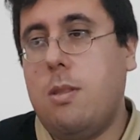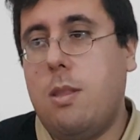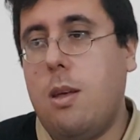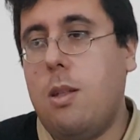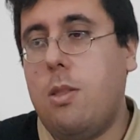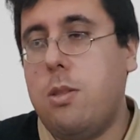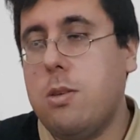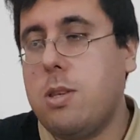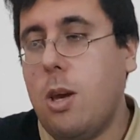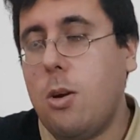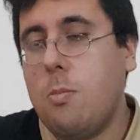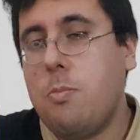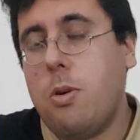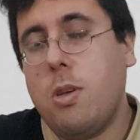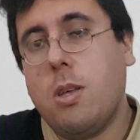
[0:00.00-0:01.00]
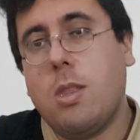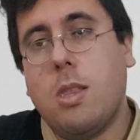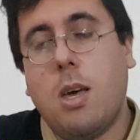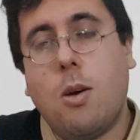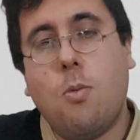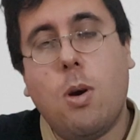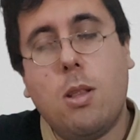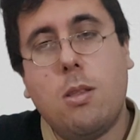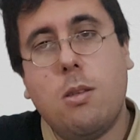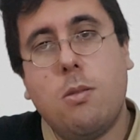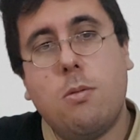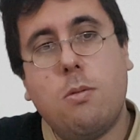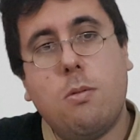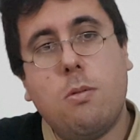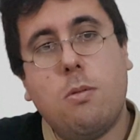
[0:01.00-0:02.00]
The second project that I
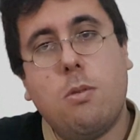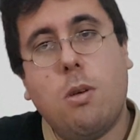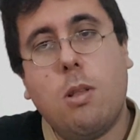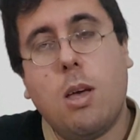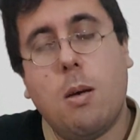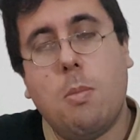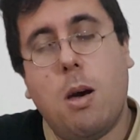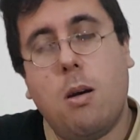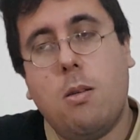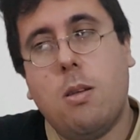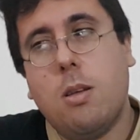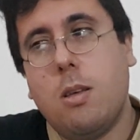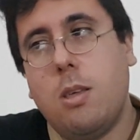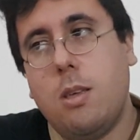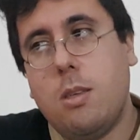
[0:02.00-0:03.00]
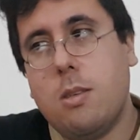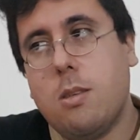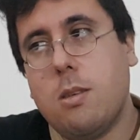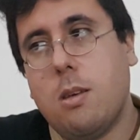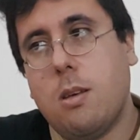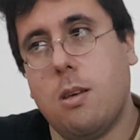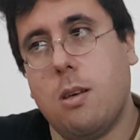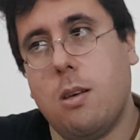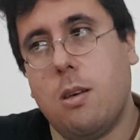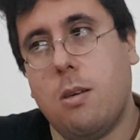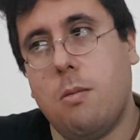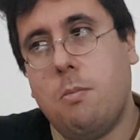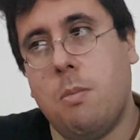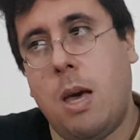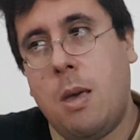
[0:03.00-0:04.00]
wanted to talk about is
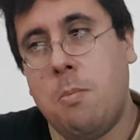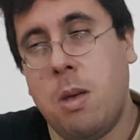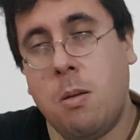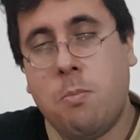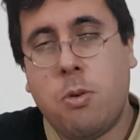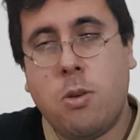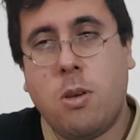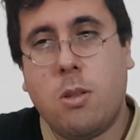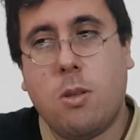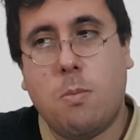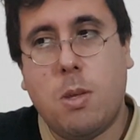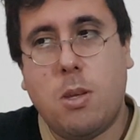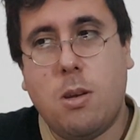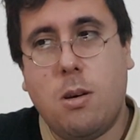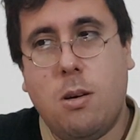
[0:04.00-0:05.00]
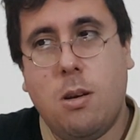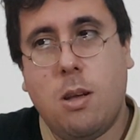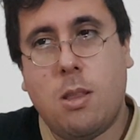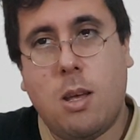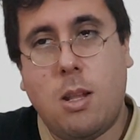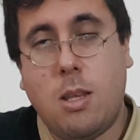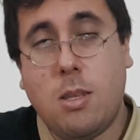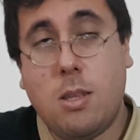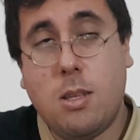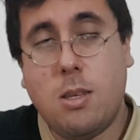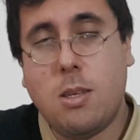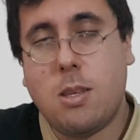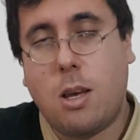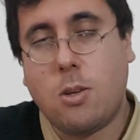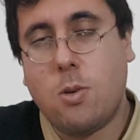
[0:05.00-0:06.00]
my main project of the year, and this
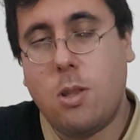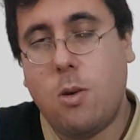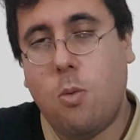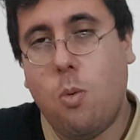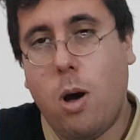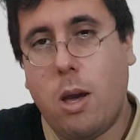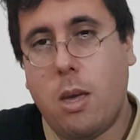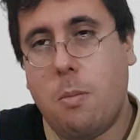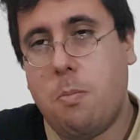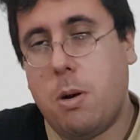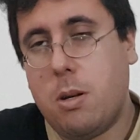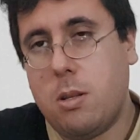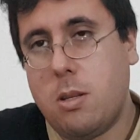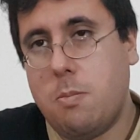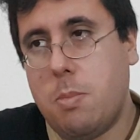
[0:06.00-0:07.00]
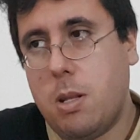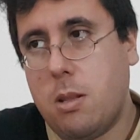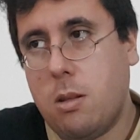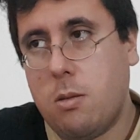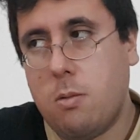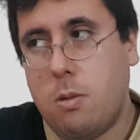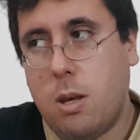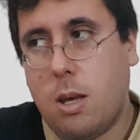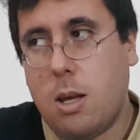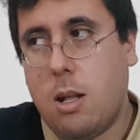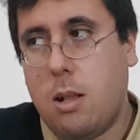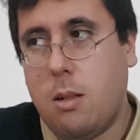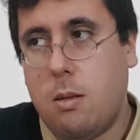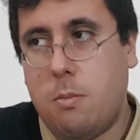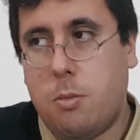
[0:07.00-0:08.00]
is actually why I'm participating to the
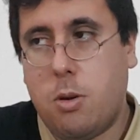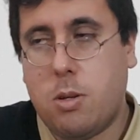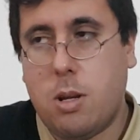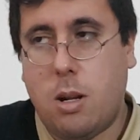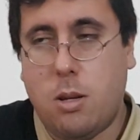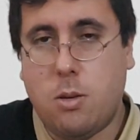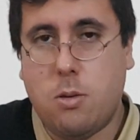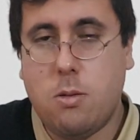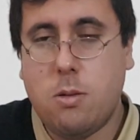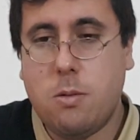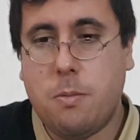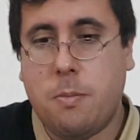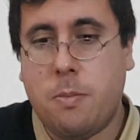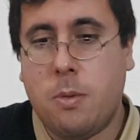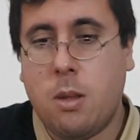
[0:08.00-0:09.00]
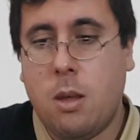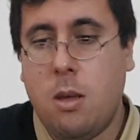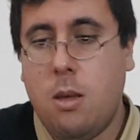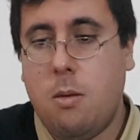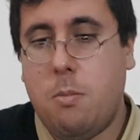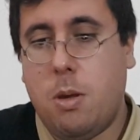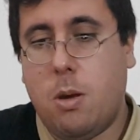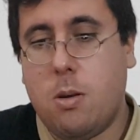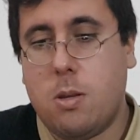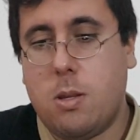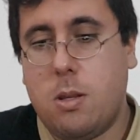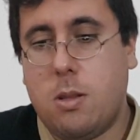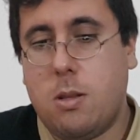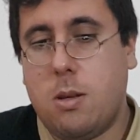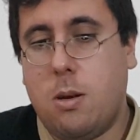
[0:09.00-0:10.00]
call Brioche issues, because
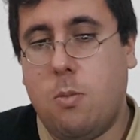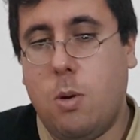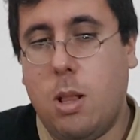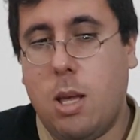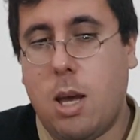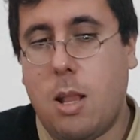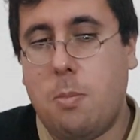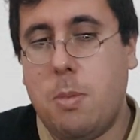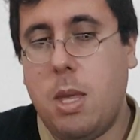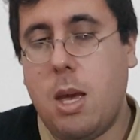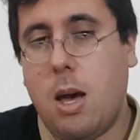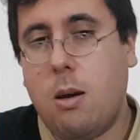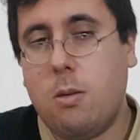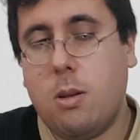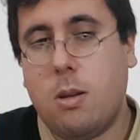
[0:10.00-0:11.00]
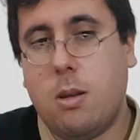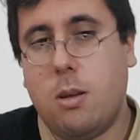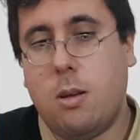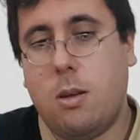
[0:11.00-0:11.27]
it will help me out